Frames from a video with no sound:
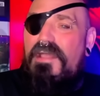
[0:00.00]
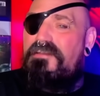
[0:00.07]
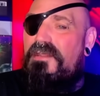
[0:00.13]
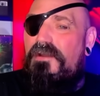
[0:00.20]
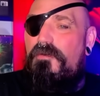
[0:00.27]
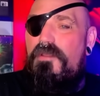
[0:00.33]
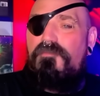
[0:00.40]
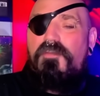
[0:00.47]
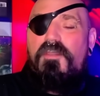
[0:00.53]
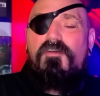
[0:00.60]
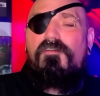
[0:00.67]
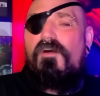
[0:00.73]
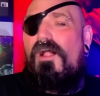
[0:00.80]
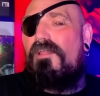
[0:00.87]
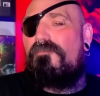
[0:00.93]
did a review of
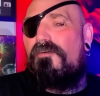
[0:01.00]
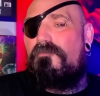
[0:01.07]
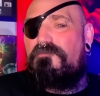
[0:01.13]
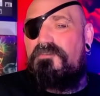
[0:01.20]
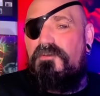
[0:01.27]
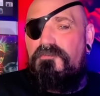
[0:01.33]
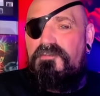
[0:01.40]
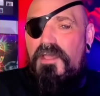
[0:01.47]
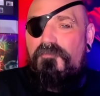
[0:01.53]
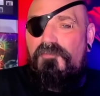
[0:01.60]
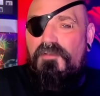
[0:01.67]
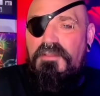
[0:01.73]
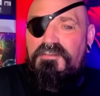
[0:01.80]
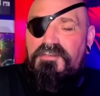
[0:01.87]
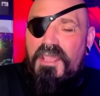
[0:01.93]
all of them, so
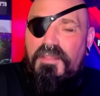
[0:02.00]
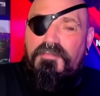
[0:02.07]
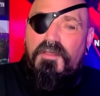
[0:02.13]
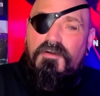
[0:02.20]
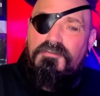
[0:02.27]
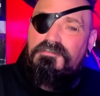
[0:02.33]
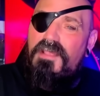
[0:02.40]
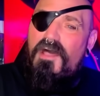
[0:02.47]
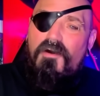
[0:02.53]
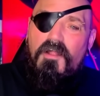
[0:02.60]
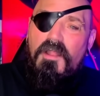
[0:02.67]
definitely check those out.